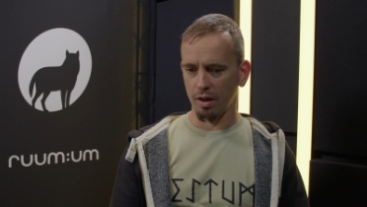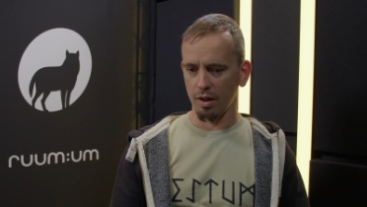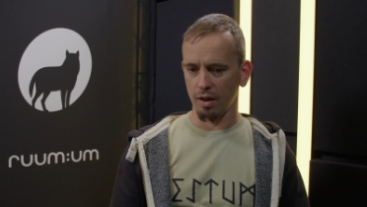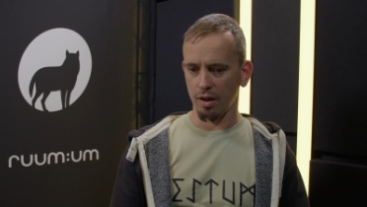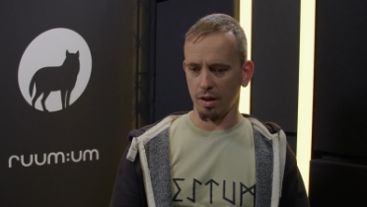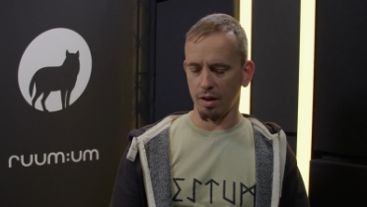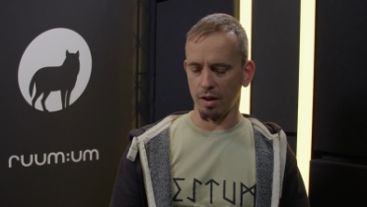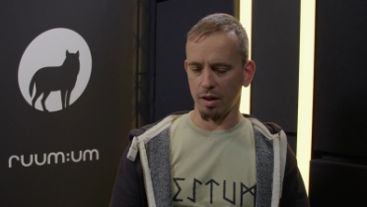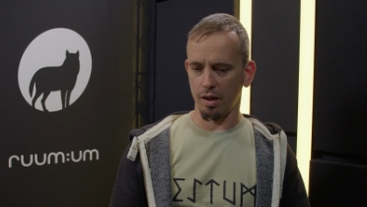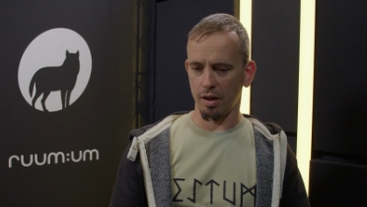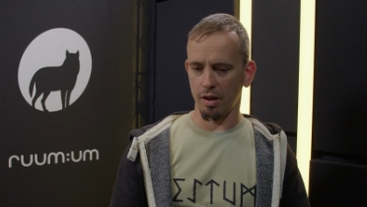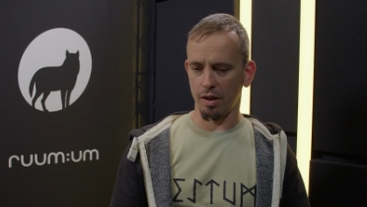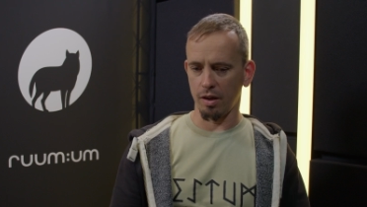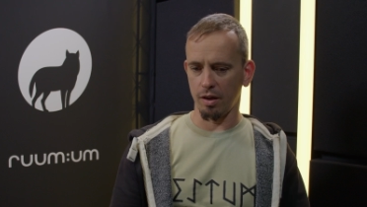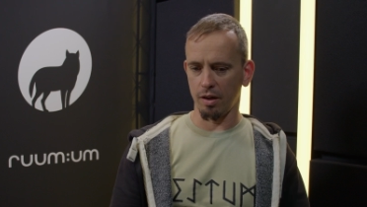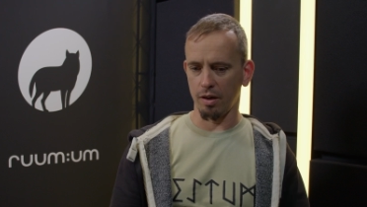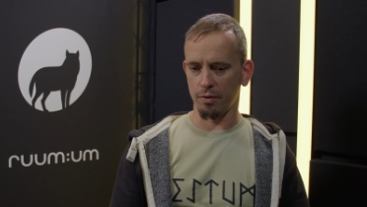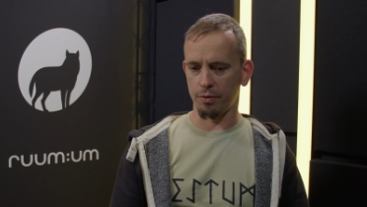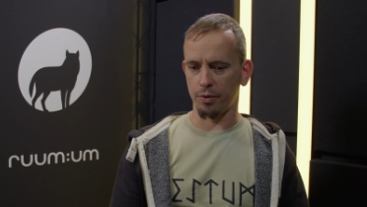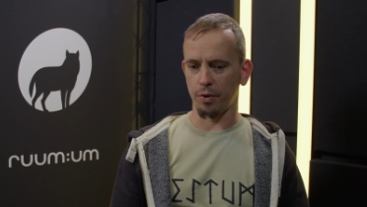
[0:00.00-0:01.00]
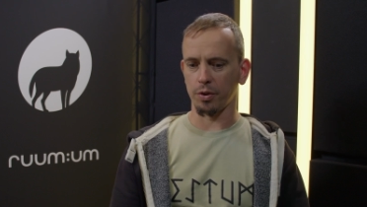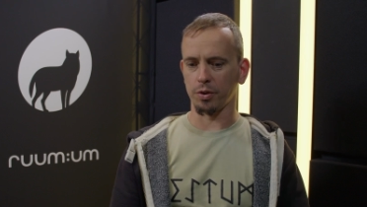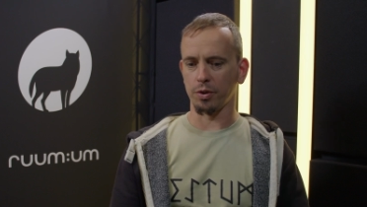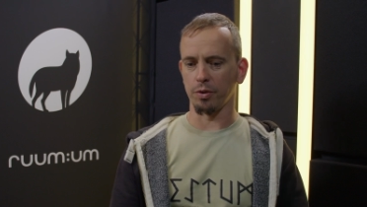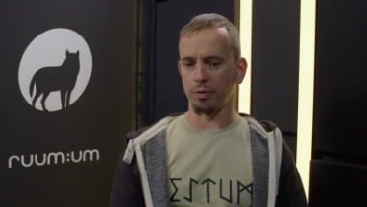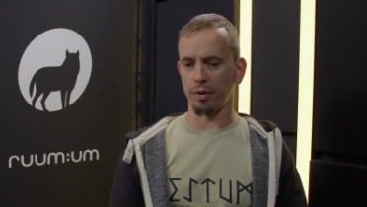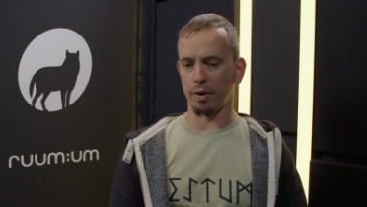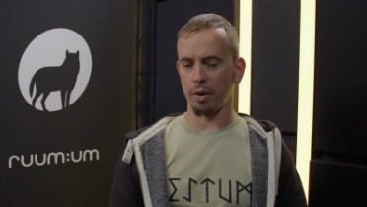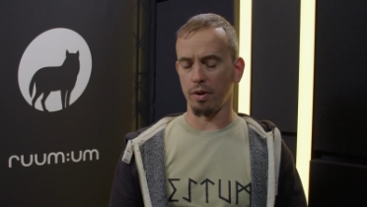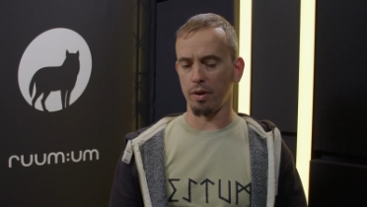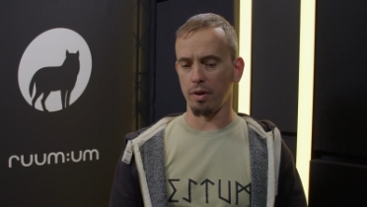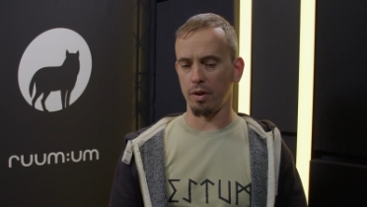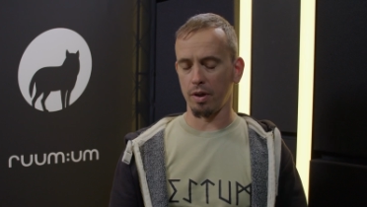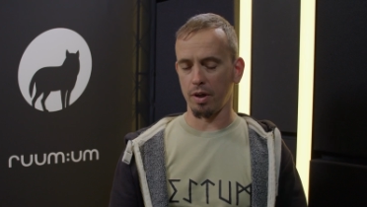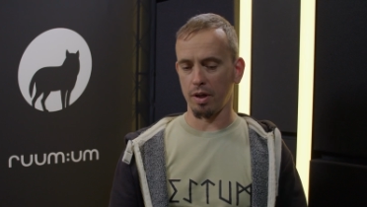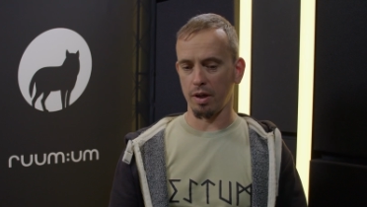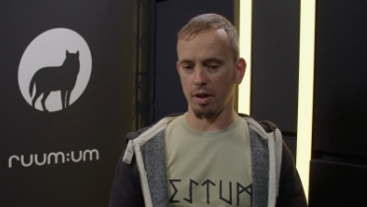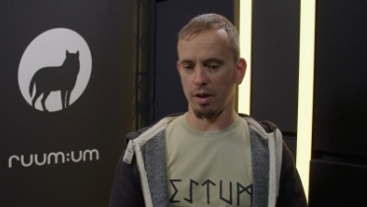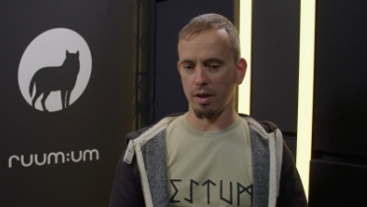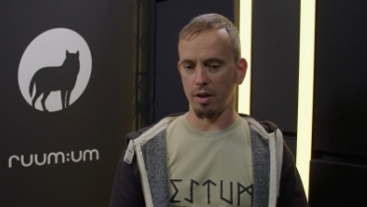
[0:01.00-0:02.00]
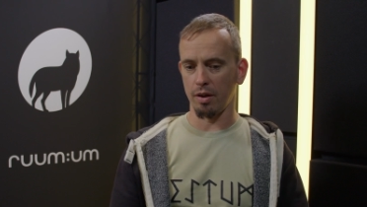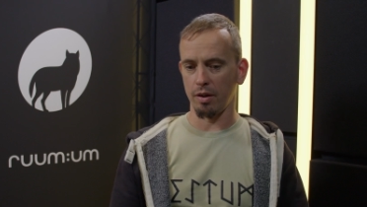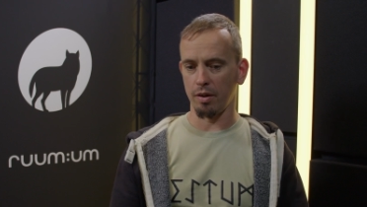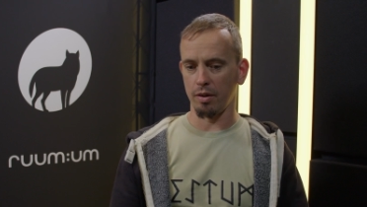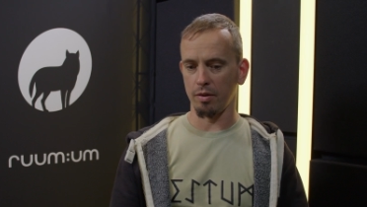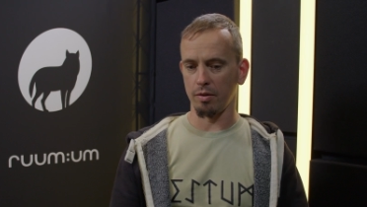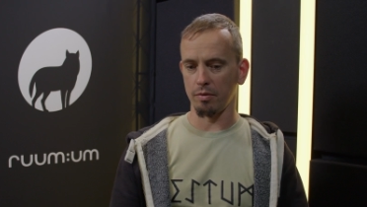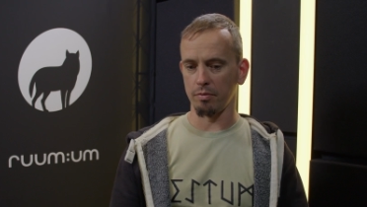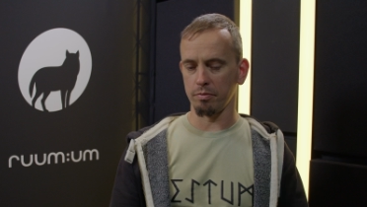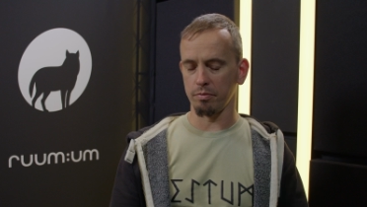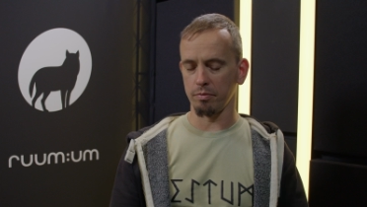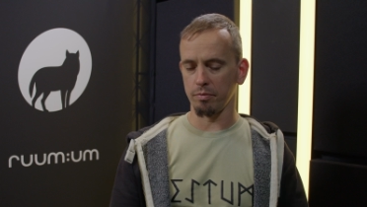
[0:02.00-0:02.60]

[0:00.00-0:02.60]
Uh, first of all, uh,